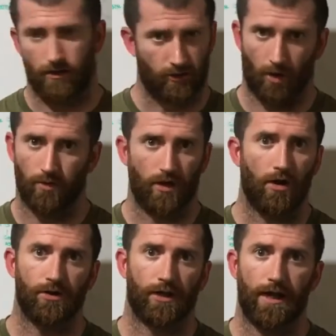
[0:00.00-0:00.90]
go as
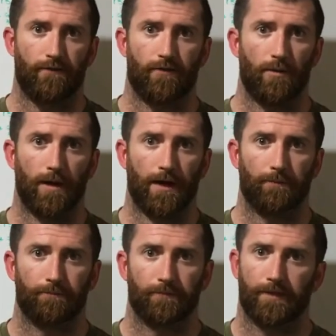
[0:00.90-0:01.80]
hard as you can for a minute.
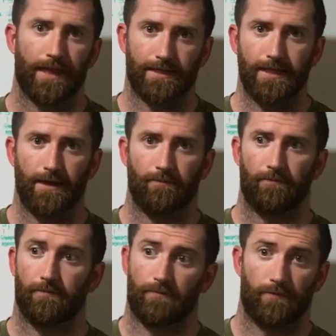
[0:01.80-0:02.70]
That's it.
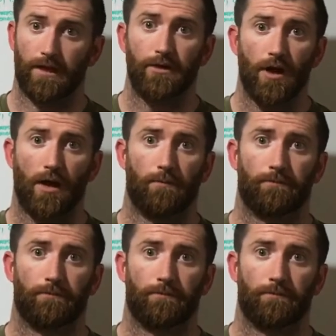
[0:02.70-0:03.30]
Then you're done.